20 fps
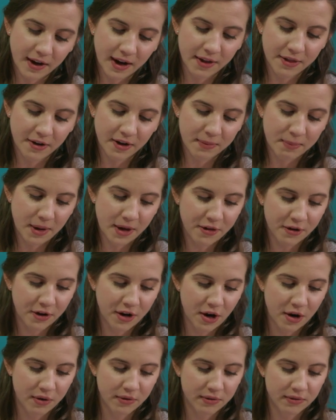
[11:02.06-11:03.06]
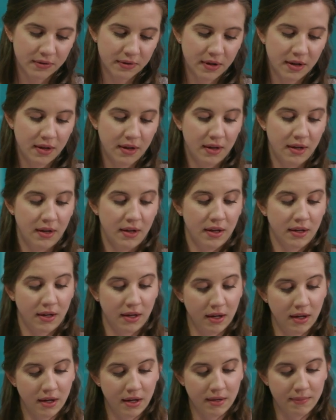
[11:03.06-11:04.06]
Father and Mother Goat.
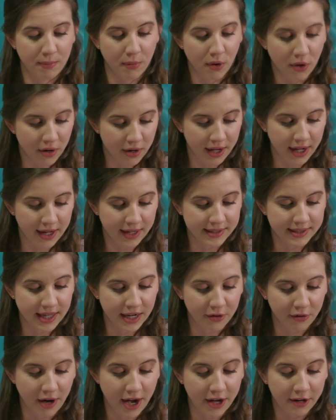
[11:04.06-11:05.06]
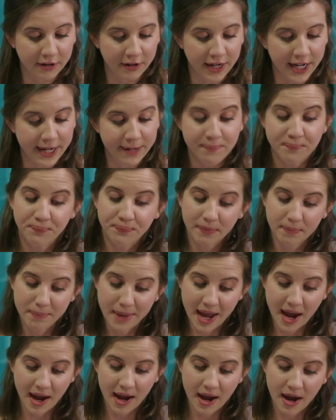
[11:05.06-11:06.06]
Good morning, said Gregory. May
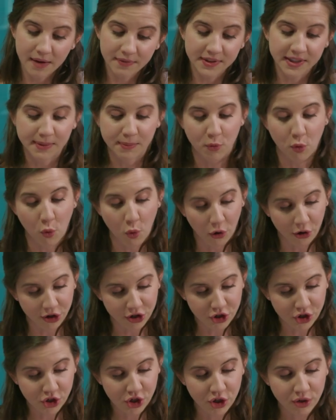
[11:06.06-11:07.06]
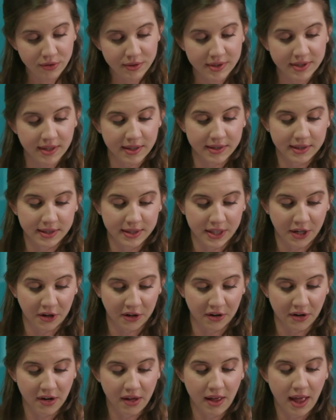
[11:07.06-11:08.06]
have some orange juice,
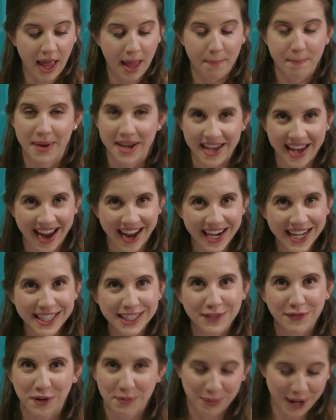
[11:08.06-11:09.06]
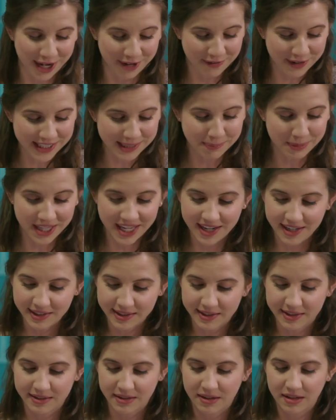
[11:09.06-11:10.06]
cereal, and bananas for breakfast,
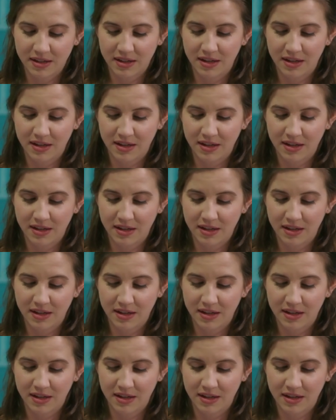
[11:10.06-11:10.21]
please?